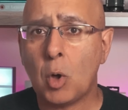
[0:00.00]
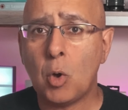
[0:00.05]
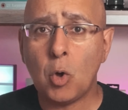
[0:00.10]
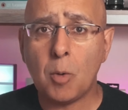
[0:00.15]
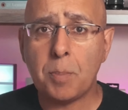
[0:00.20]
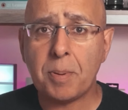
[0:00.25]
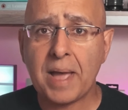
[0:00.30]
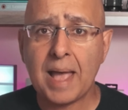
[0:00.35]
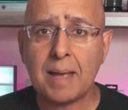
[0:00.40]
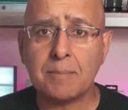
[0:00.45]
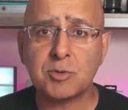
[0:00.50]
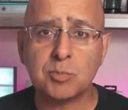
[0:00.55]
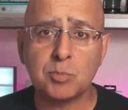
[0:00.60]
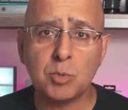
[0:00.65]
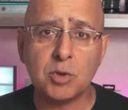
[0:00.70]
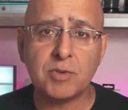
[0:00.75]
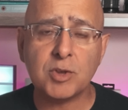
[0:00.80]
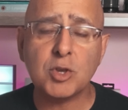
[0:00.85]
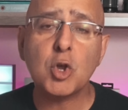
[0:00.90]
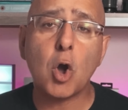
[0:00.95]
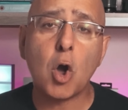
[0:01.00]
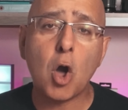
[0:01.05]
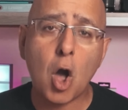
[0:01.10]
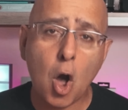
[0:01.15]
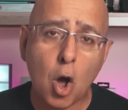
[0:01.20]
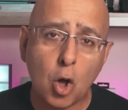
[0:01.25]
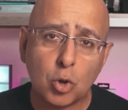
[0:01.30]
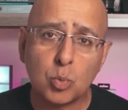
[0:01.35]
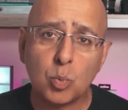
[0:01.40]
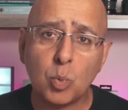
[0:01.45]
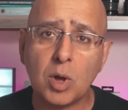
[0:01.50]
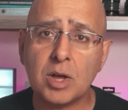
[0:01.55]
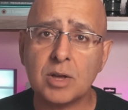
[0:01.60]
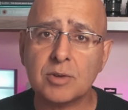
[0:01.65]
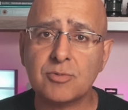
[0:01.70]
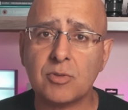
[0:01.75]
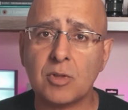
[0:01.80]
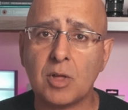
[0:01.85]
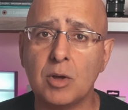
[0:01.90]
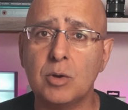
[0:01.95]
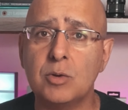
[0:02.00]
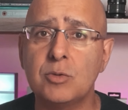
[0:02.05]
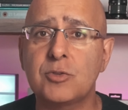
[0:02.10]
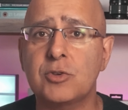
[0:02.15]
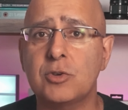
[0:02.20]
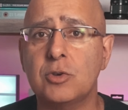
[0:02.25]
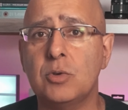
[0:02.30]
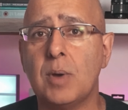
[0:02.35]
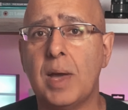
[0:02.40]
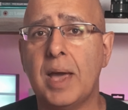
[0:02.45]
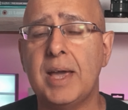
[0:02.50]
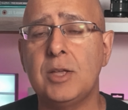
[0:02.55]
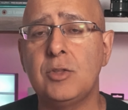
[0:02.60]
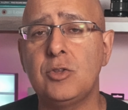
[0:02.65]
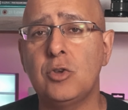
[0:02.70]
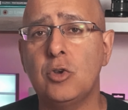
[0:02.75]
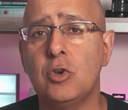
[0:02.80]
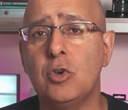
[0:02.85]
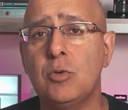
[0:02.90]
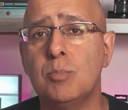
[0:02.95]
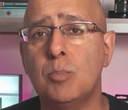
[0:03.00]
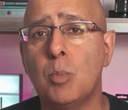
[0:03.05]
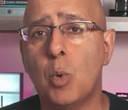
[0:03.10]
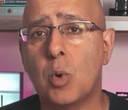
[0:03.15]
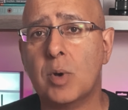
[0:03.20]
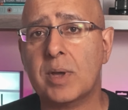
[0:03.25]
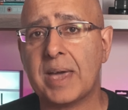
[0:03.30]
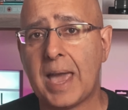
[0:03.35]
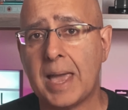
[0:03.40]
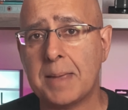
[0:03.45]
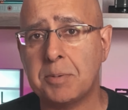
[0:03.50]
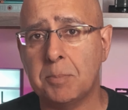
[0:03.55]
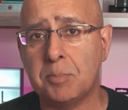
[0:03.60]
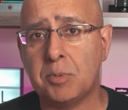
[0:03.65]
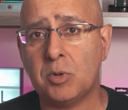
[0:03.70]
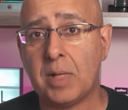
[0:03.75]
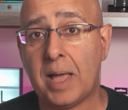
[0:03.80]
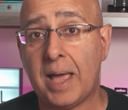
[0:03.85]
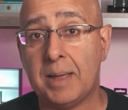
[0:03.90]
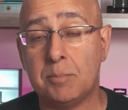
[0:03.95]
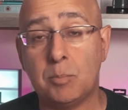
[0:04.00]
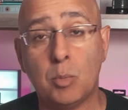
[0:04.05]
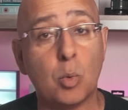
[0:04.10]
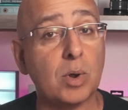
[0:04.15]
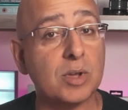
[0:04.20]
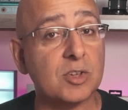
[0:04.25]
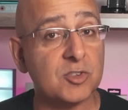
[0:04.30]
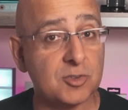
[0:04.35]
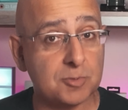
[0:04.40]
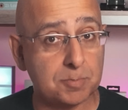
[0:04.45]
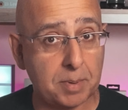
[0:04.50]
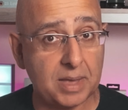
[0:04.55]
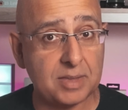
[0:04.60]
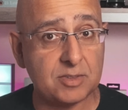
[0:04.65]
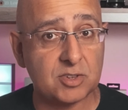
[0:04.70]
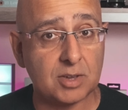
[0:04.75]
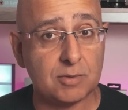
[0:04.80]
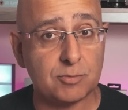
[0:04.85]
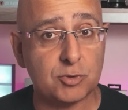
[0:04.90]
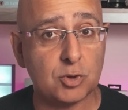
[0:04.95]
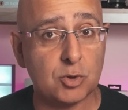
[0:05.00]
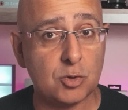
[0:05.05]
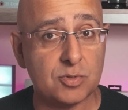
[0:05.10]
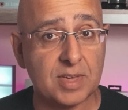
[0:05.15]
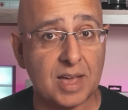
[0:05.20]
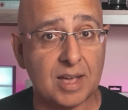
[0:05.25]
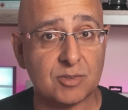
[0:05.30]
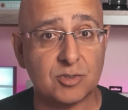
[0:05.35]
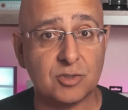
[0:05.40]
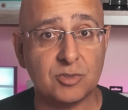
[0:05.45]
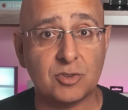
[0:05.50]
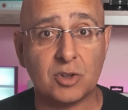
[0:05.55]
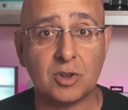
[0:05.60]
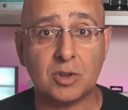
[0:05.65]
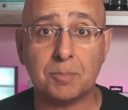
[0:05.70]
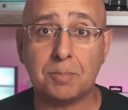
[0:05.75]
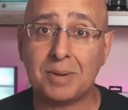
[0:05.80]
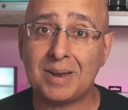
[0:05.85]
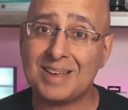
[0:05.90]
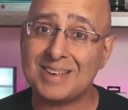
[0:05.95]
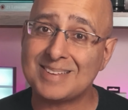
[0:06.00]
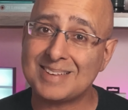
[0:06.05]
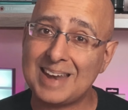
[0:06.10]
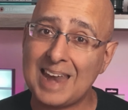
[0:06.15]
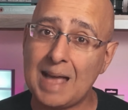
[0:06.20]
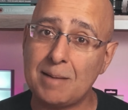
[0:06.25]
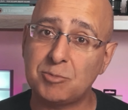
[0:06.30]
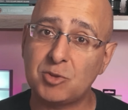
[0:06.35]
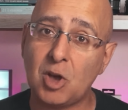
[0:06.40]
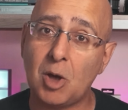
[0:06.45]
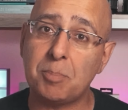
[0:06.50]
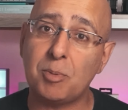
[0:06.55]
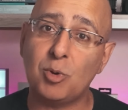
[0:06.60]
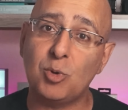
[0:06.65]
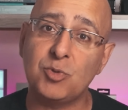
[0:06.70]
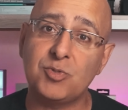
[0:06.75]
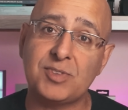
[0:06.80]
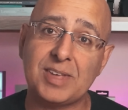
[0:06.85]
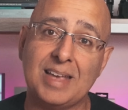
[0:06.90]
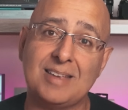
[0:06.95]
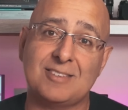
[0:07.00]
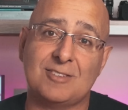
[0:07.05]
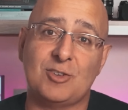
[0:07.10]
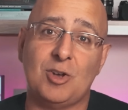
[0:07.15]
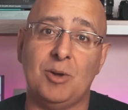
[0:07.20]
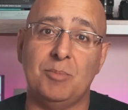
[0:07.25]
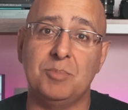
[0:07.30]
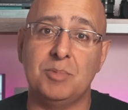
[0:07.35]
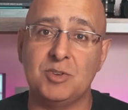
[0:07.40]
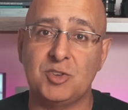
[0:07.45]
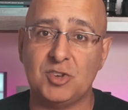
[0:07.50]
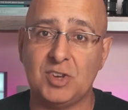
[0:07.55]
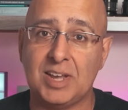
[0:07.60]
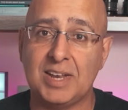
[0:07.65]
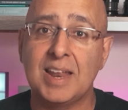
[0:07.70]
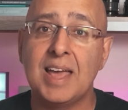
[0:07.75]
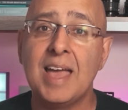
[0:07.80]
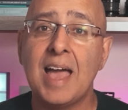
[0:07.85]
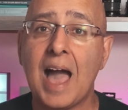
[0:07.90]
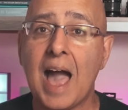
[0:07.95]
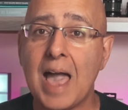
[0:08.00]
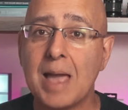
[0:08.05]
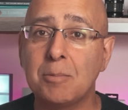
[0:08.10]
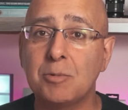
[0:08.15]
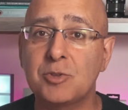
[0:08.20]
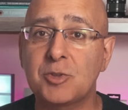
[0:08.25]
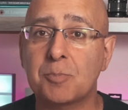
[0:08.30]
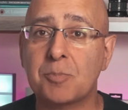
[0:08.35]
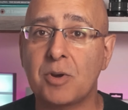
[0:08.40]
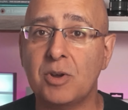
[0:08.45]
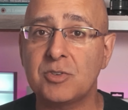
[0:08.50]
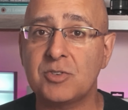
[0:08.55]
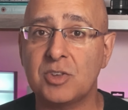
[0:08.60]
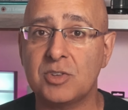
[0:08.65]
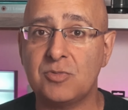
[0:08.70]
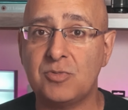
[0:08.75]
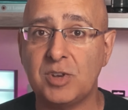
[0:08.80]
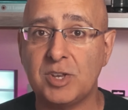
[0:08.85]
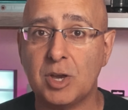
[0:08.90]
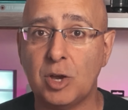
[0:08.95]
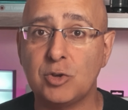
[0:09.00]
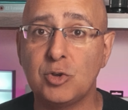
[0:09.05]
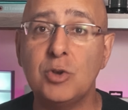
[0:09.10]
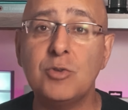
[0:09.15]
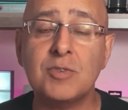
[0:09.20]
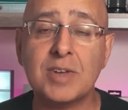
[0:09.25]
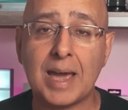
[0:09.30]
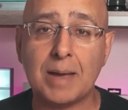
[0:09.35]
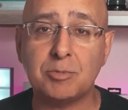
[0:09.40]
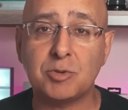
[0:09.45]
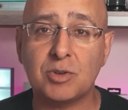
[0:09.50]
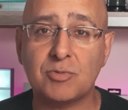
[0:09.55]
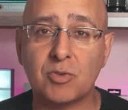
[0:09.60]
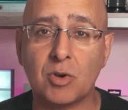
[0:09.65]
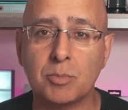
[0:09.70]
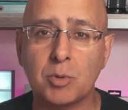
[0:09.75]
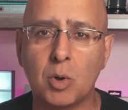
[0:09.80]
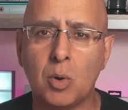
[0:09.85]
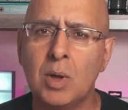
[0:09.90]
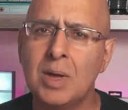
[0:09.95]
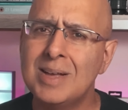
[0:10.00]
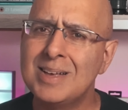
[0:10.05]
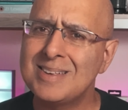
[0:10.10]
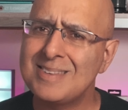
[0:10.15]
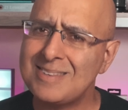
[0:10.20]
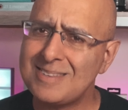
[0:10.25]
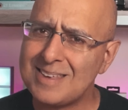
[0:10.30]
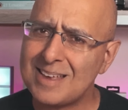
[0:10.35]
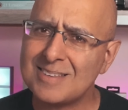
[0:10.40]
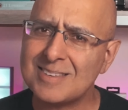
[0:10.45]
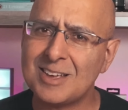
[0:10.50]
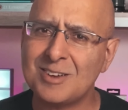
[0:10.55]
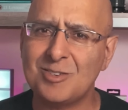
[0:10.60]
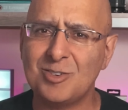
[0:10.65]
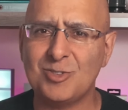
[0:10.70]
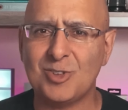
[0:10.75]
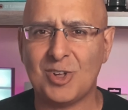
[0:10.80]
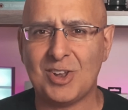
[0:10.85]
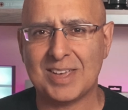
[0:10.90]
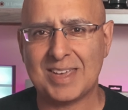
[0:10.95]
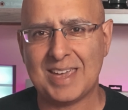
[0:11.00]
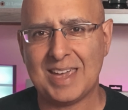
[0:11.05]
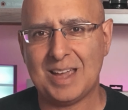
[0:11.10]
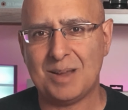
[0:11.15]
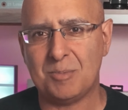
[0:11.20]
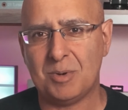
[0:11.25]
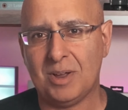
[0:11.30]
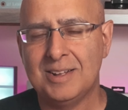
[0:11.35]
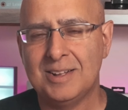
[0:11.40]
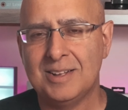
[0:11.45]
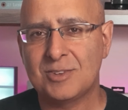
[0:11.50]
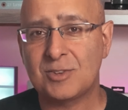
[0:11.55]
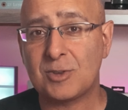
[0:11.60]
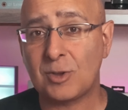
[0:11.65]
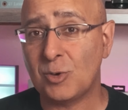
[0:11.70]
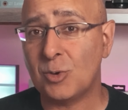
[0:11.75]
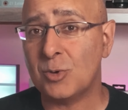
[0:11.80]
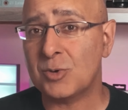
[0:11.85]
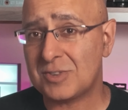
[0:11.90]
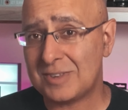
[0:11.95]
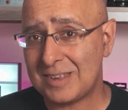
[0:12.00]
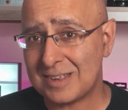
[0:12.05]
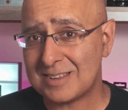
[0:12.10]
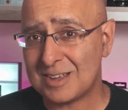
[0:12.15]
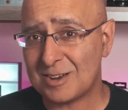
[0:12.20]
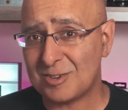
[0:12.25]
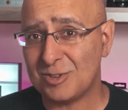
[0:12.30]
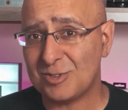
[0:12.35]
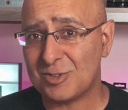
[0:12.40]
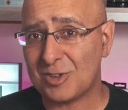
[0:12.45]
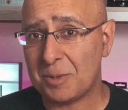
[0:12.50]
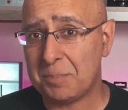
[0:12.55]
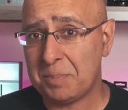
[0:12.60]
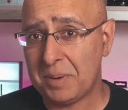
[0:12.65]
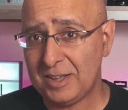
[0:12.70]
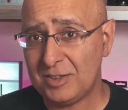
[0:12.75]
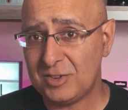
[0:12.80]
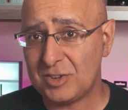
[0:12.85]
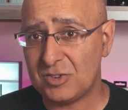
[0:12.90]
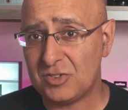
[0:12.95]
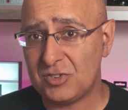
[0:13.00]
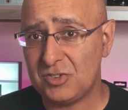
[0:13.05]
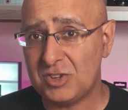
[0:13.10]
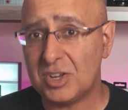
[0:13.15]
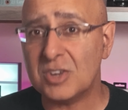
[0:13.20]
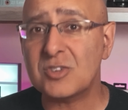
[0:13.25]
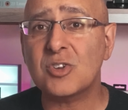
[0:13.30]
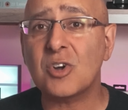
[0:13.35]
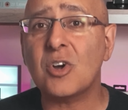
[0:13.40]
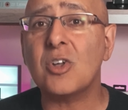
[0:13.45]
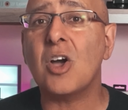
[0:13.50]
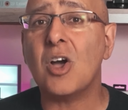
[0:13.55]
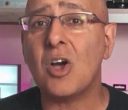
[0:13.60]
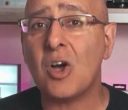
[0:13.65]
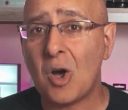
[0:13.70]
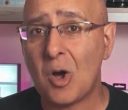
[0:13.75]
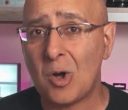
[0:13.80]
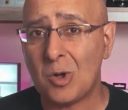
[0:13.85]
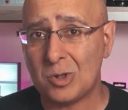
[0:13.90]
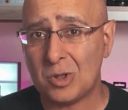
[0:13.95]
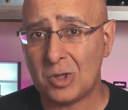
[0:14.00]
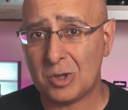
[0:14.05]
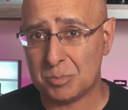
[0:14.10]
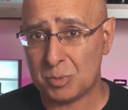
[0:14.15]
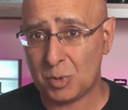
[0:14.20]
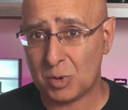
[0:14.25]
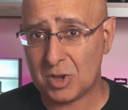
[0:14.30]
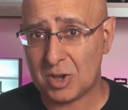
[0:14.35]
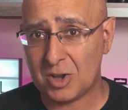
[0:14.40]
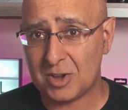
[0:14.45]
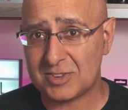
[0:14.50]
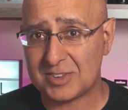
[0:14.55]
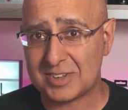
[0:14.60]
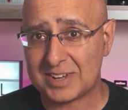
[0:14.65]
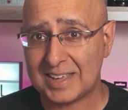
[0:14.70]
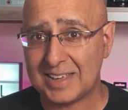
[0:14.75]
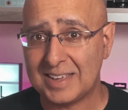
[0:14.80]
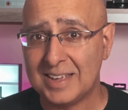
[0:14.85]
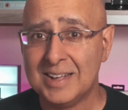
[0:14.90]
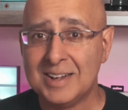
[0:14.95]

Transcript: or perhaps moving your whole workflow to a new, more capable and more expensive two thousand dollar plus laptop or desktop machine able to process video you've captured from your six hundred dollar camera. So your six hundred dollar purchase just got a whole lot more costly